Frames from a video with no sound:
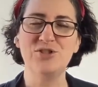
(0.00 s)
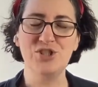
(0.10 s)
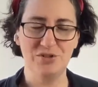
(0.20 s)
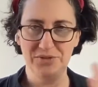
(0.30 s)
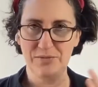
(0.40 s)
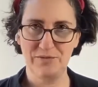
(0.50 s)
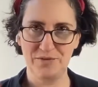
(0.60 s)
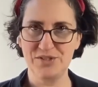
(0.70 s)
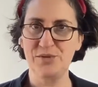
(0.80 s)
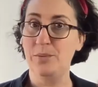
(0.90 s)
which generally
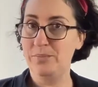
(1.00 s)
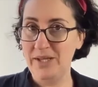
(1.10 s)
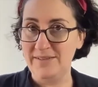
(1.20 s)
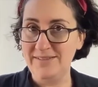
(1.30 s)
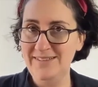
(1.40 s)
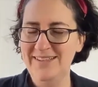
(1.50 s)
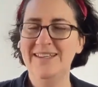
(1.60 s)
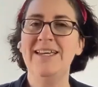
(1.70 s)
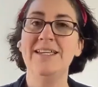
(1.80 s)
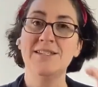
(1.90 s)
refers to a button,
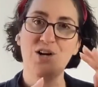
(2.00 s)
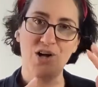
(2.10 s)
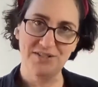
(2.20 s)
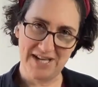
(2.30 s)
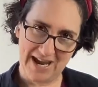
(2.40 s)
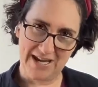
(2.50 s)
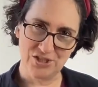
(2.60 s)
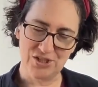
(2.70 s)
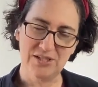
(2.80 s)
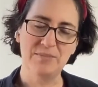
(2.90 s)
is a call to
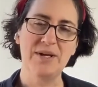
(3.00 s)
action.